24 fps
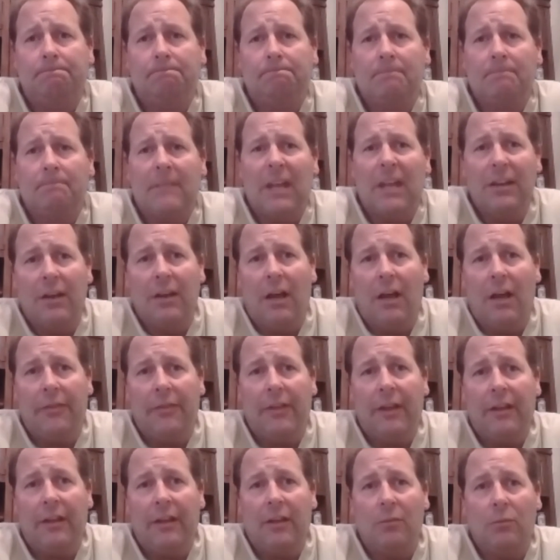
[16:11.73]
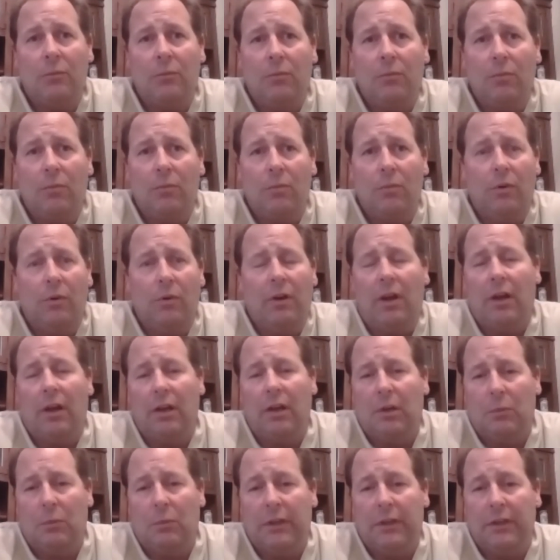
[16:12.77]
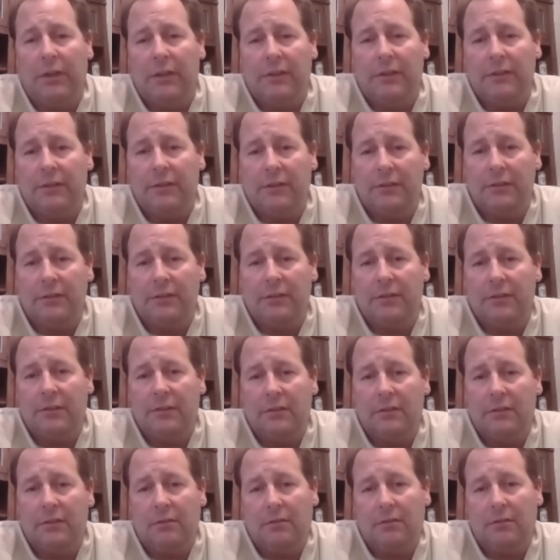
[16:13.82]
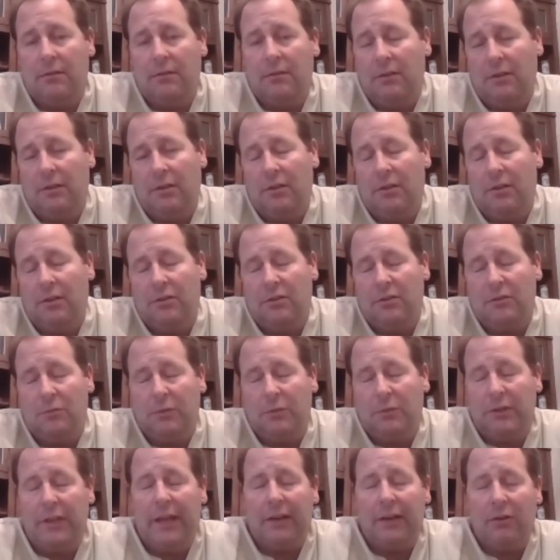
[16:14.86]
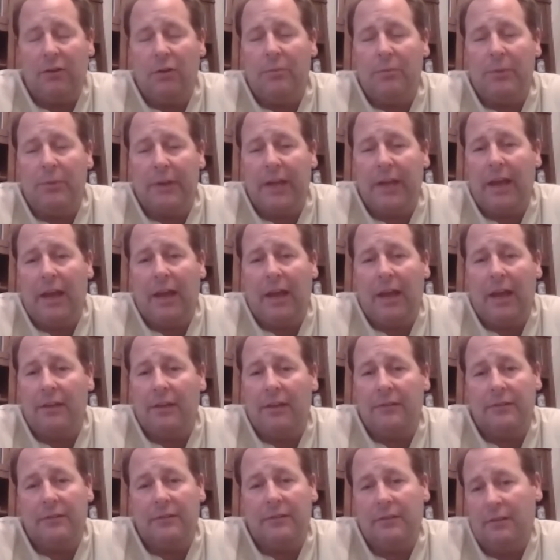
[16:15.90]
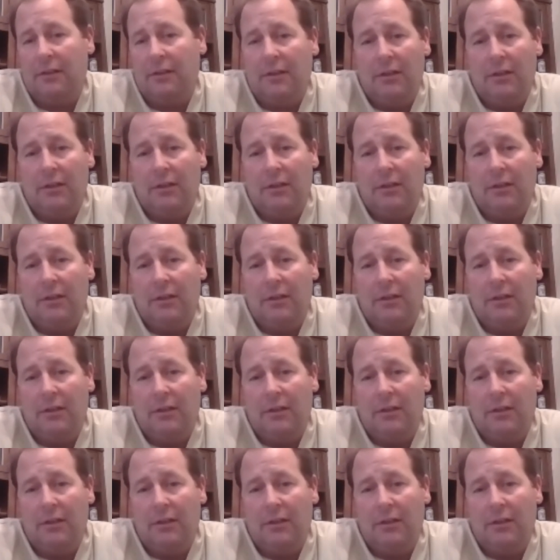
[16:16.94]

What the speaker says: not thinking we're not going to win this. It just with that group of guys,